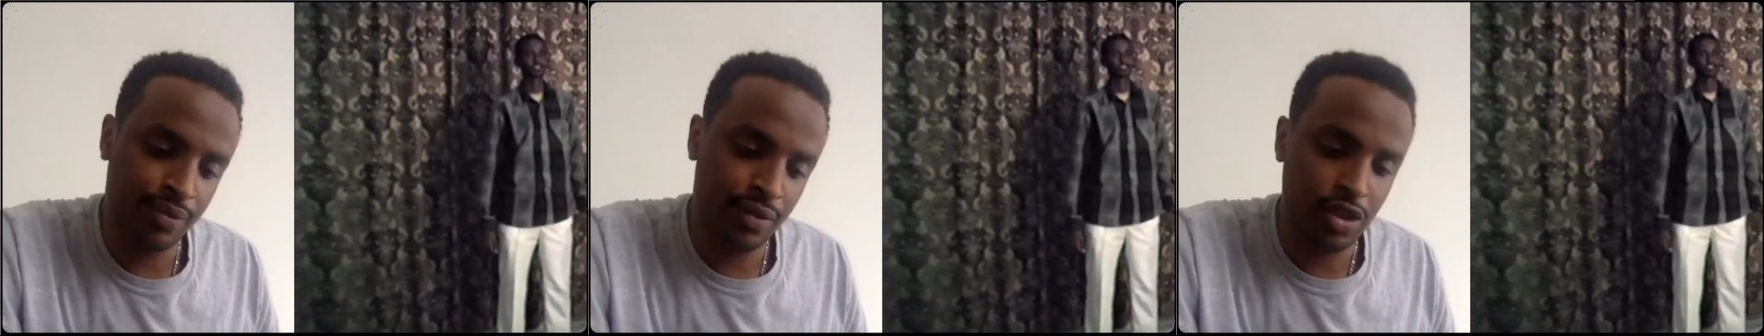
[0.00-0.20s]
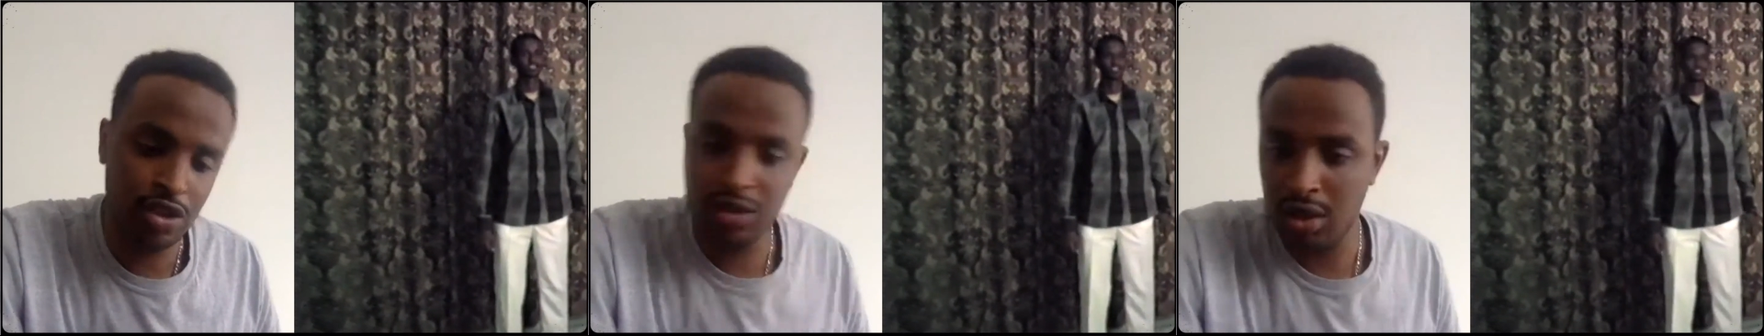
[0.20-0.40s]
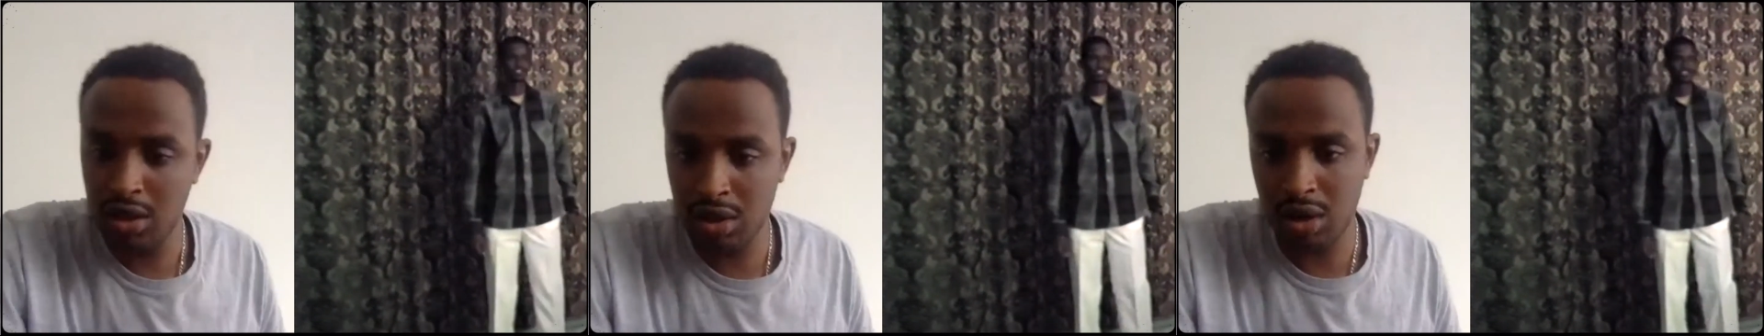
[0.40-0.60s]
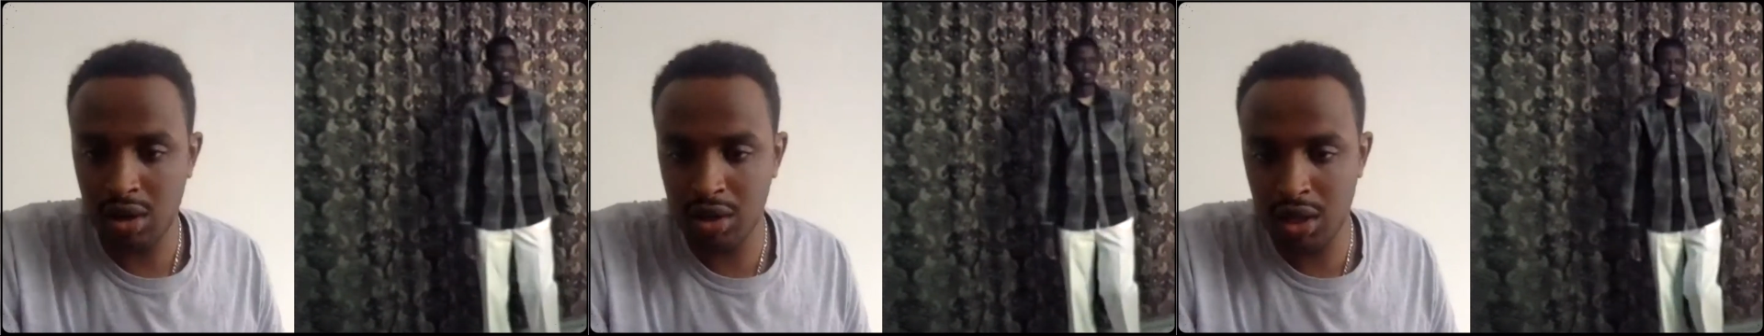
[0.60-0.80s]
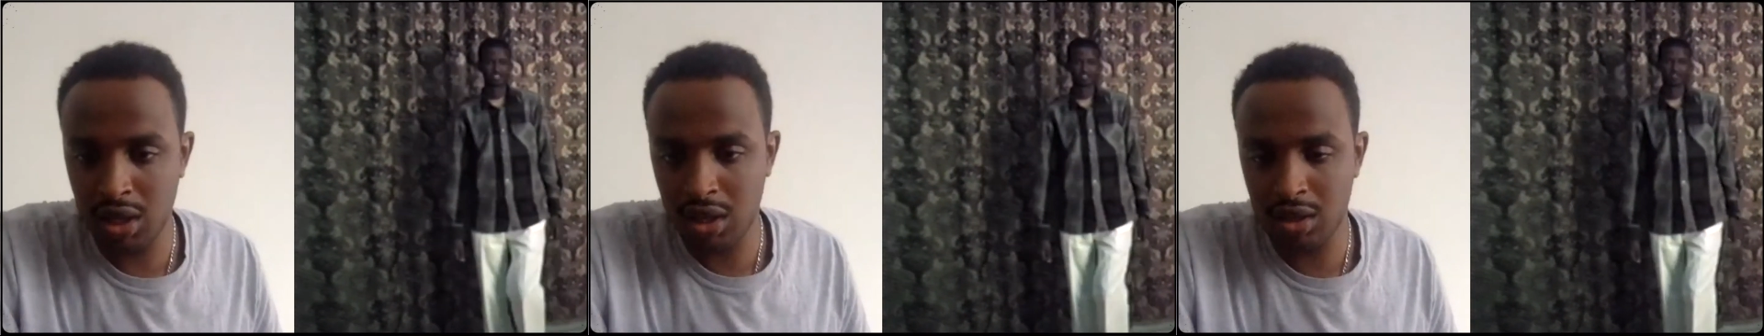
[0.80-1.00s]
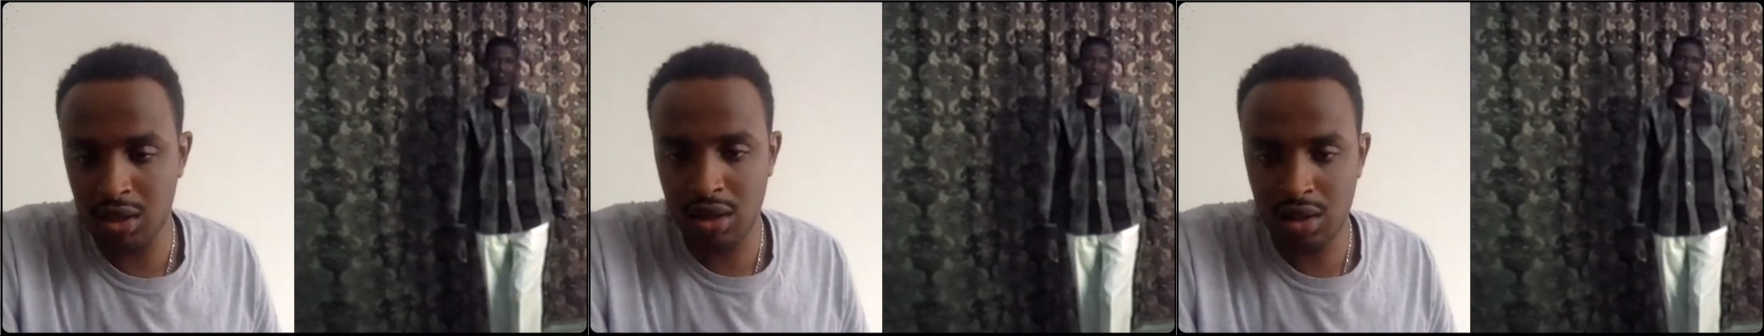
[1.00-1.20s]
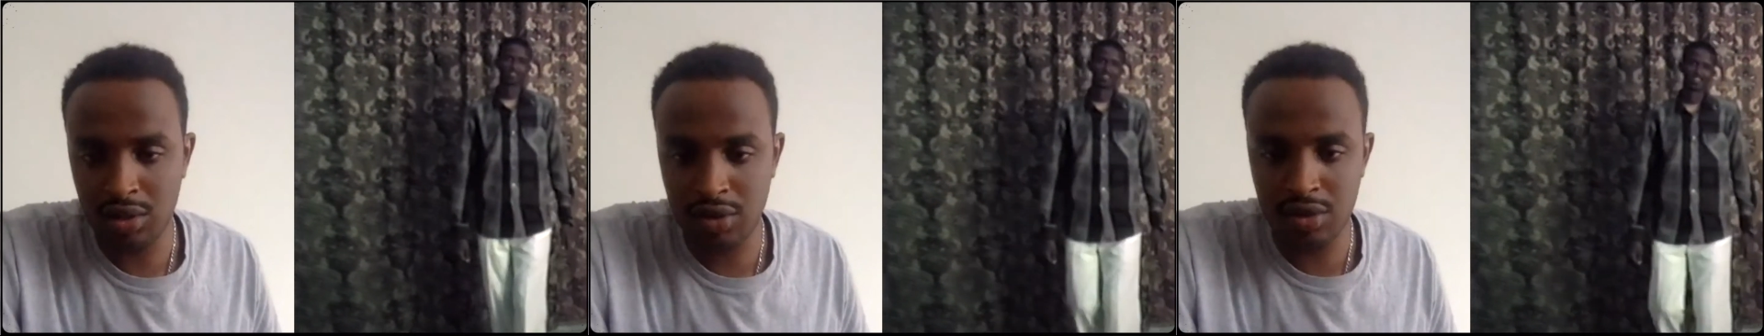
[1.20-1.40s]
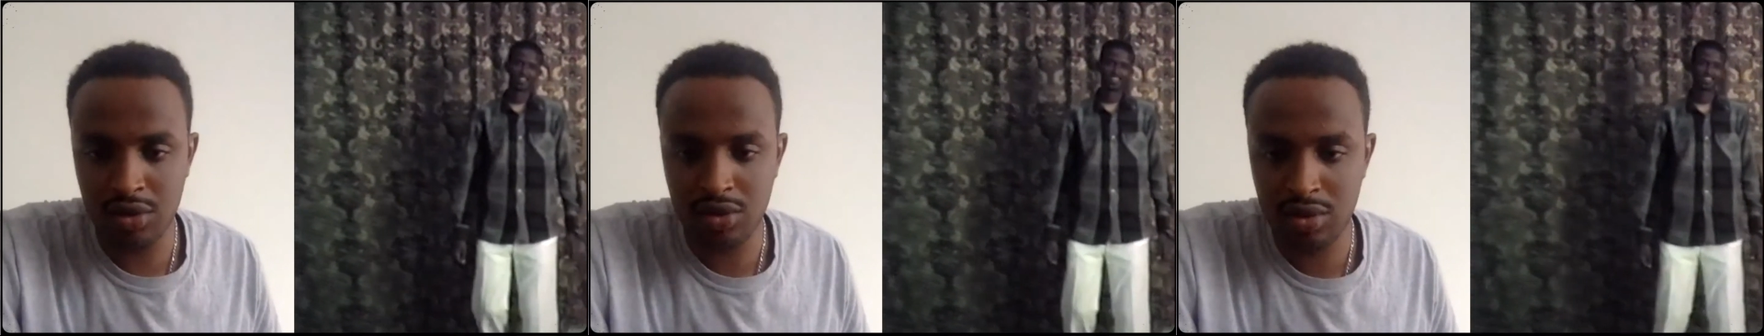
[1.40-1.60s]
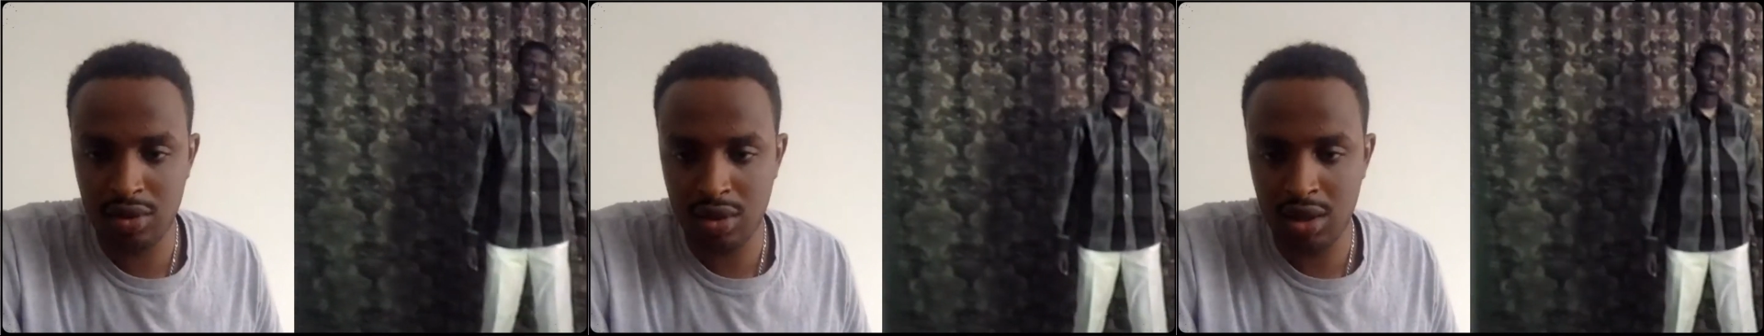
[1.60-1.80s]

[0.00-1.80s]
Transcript: He's a Ghanaian artist